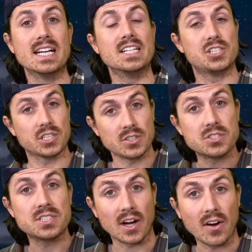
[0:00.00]
and she goes,
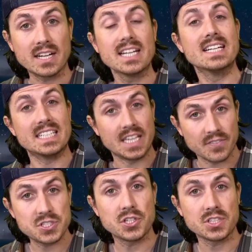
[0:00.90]
"Derek, give
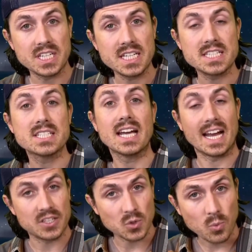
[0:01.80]
us your keys
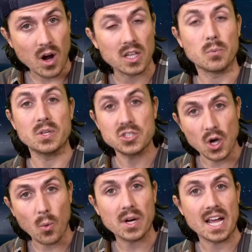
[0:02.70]
and your wallet. We
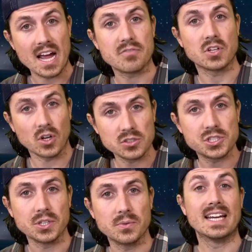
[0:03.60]
don't want to have to hurt you."